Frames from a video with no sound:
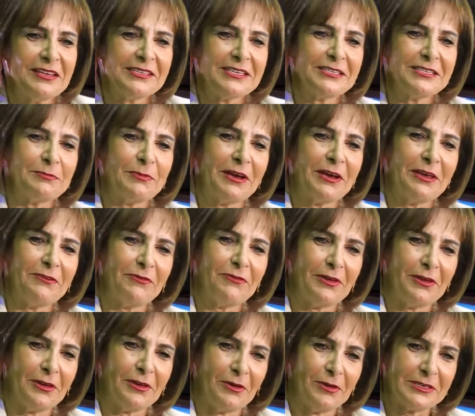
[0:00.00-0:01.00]
This is my
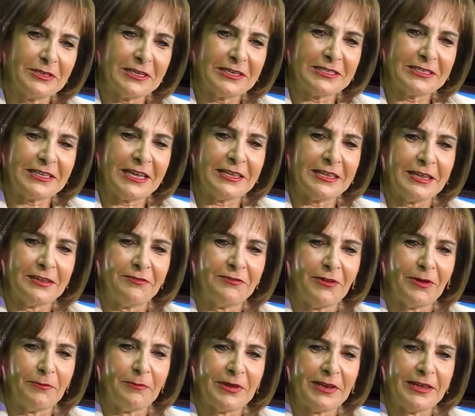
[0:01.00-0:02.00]

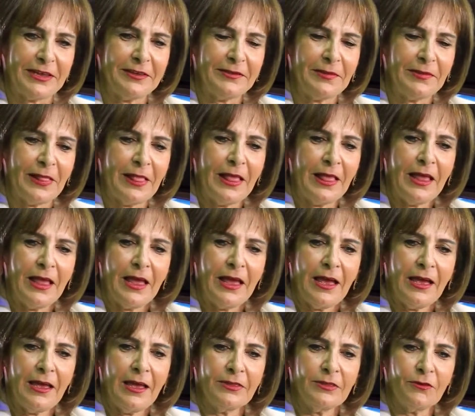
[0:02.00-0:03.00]
extended family.
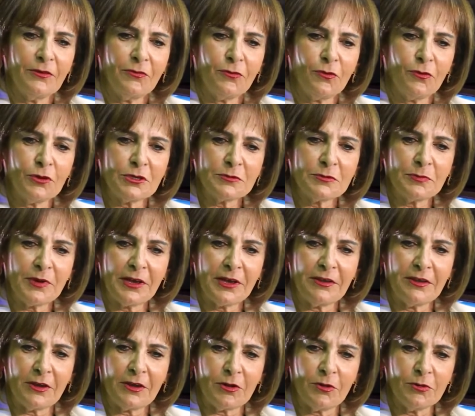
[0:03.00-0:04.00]
And of course,
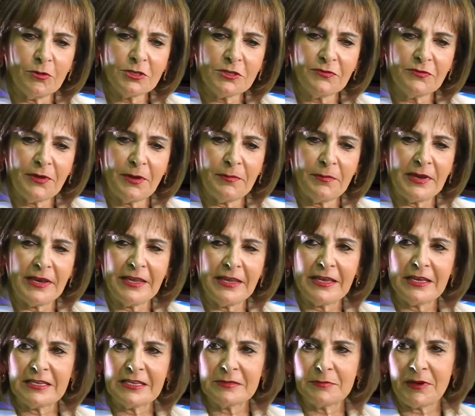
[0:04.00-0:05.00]
my close
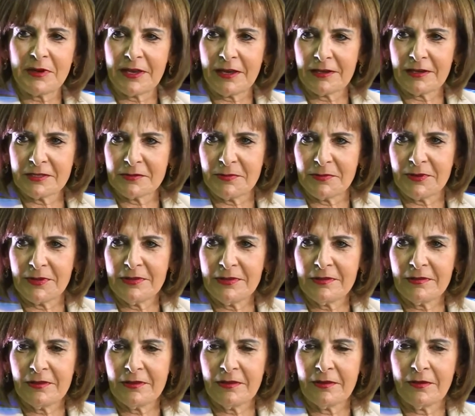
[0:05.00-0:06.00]
family is my
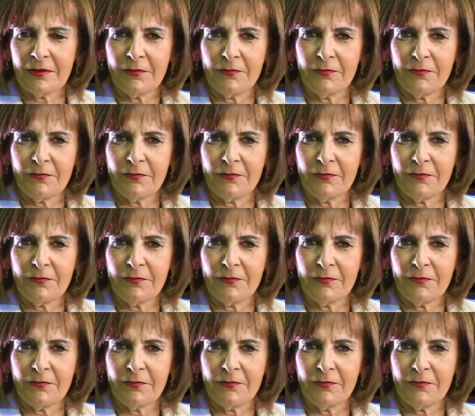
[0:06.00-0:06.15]
husband.